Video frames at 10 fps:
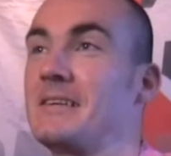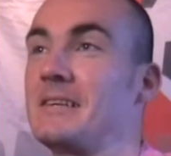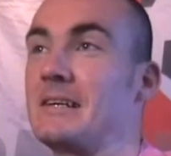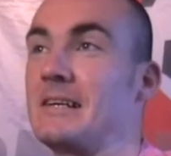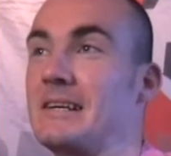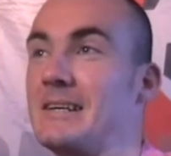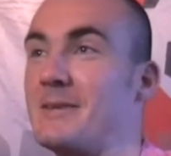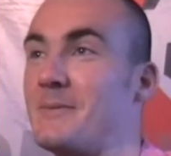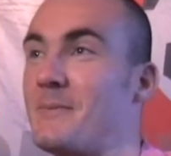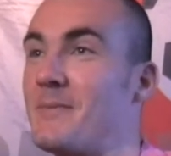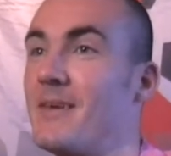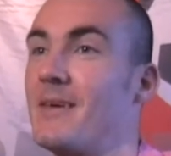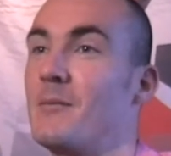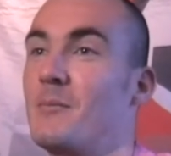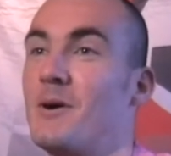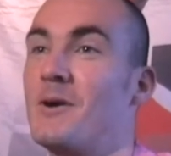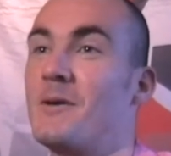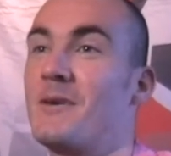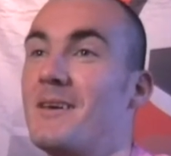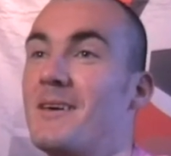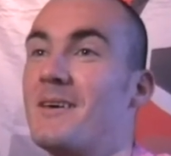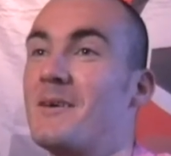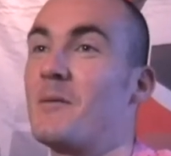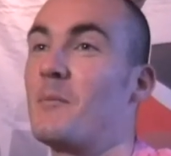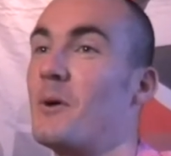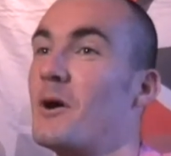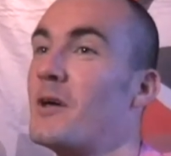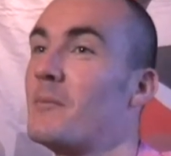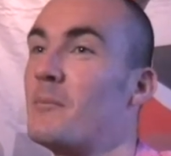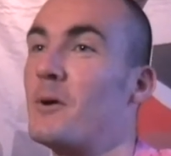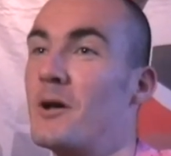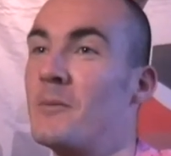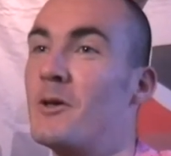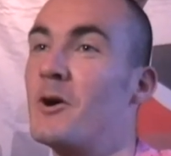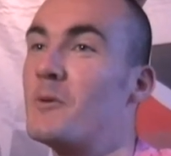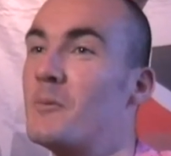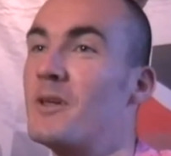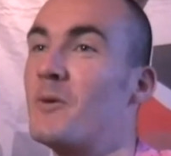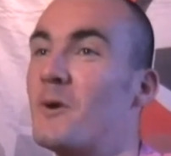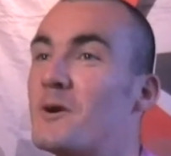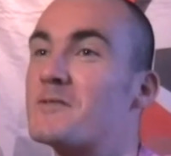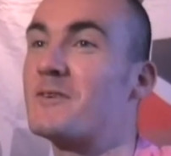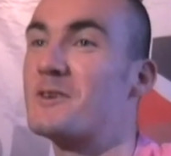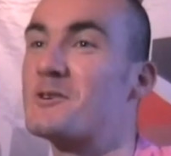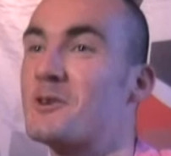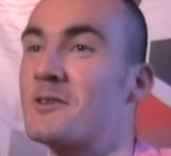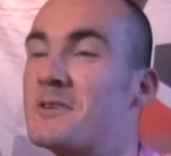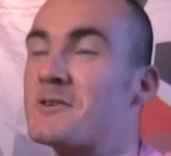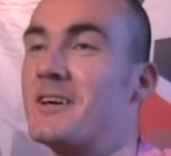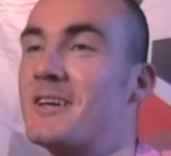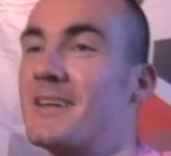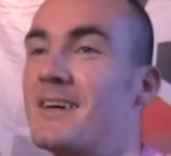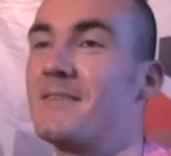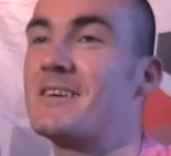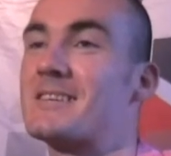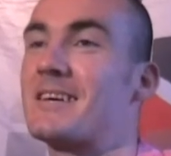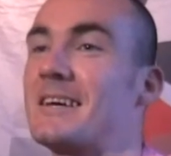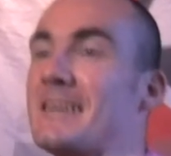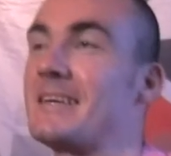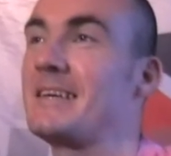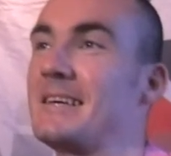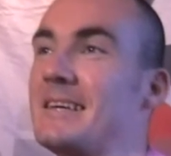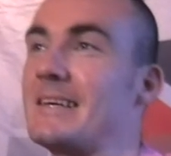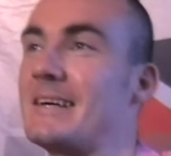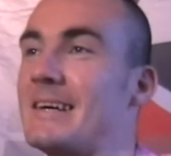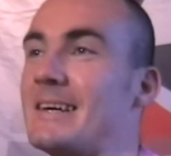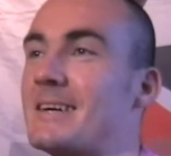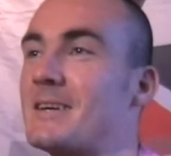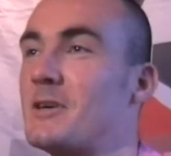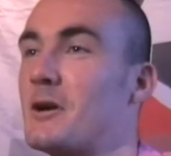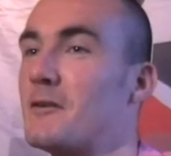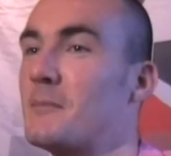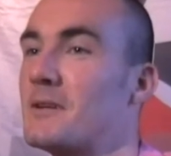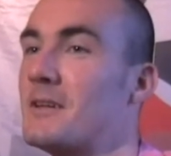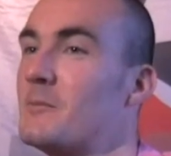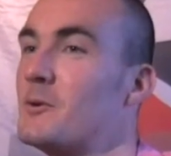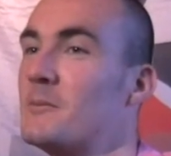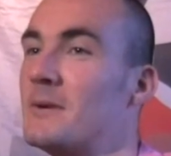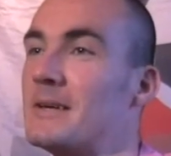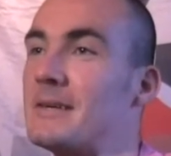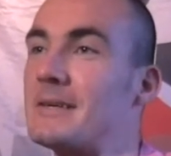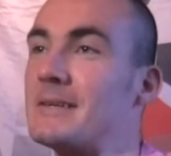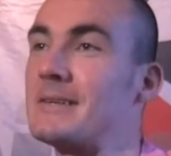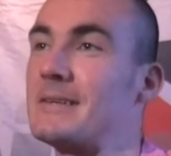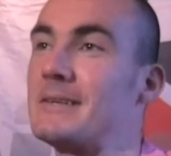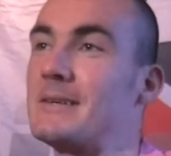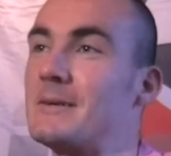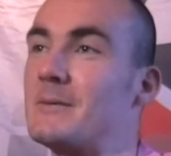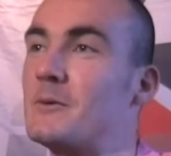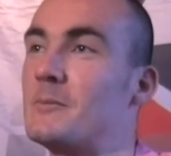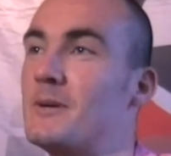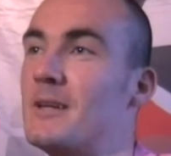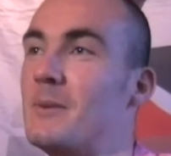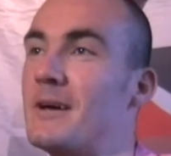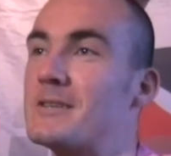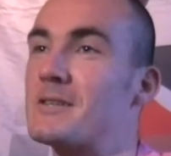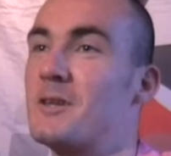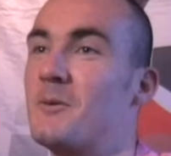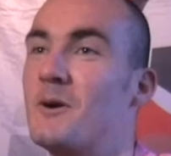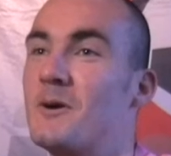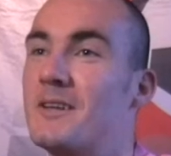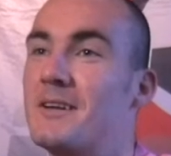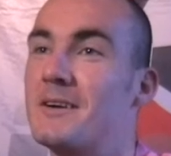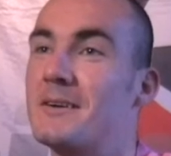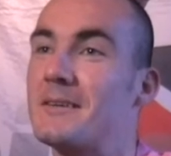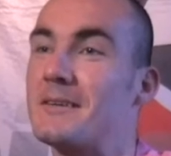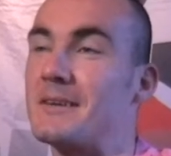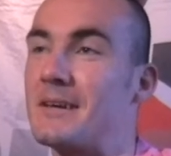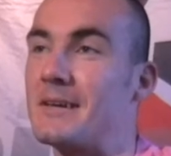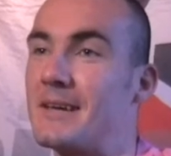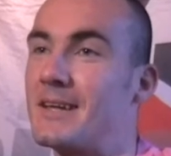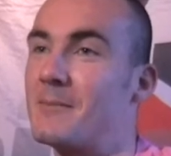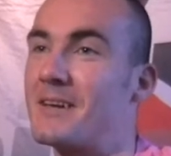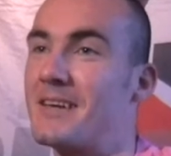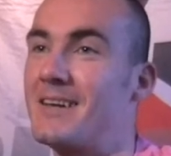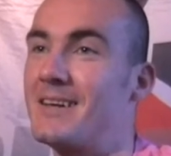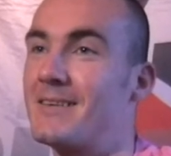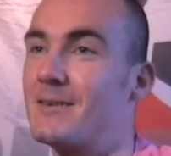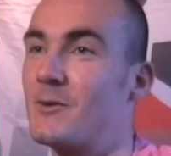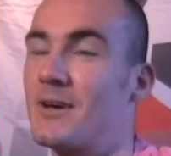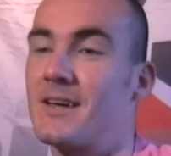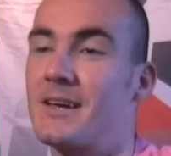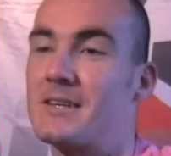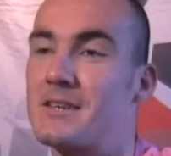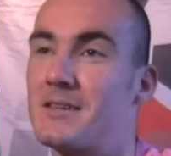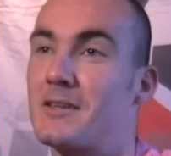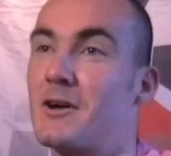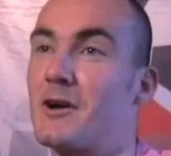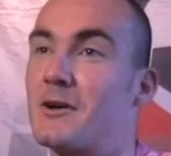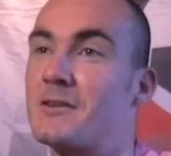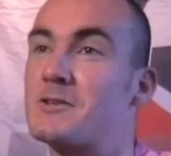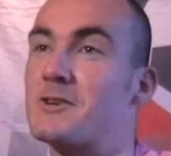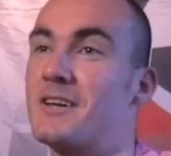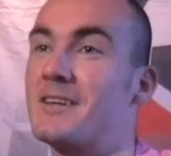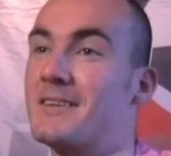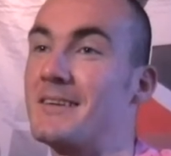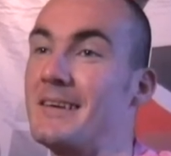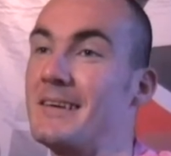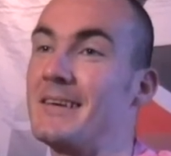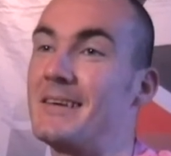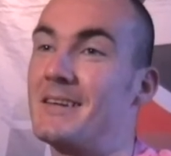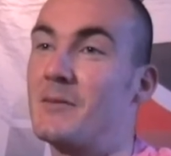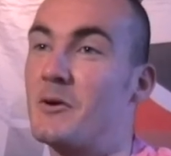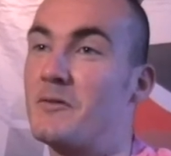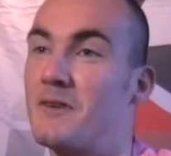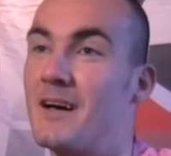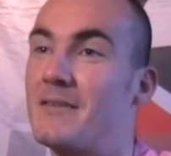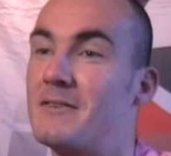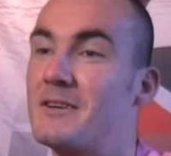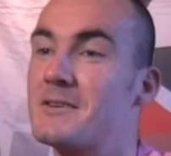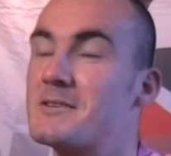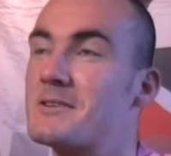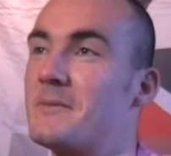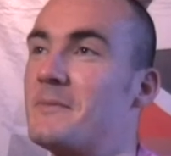Well, who's going to win Thunderstrike? Barry Malloy would be the worst for the shooting and training, I had to say. Gerard McGlynn wouldn't be the best in the world either. And Eddie McKillian, I don't think Eddie's hit the target in training in about 5 years.